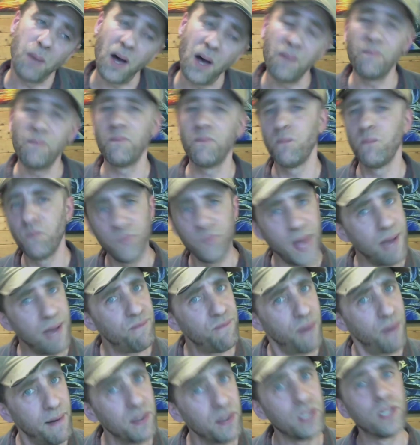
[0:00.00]
but
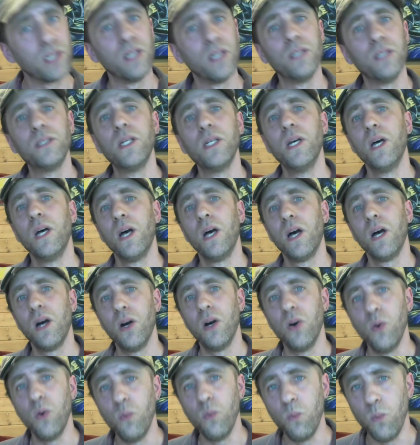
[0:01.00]
they're very good
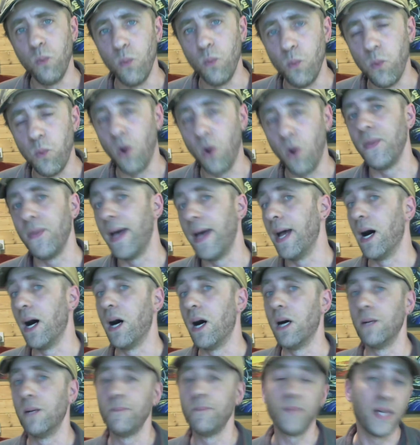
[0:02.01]
at what they
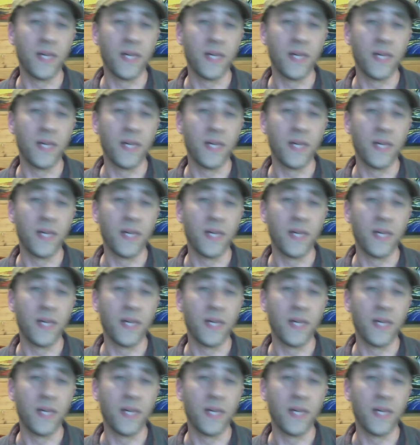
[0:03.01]
are.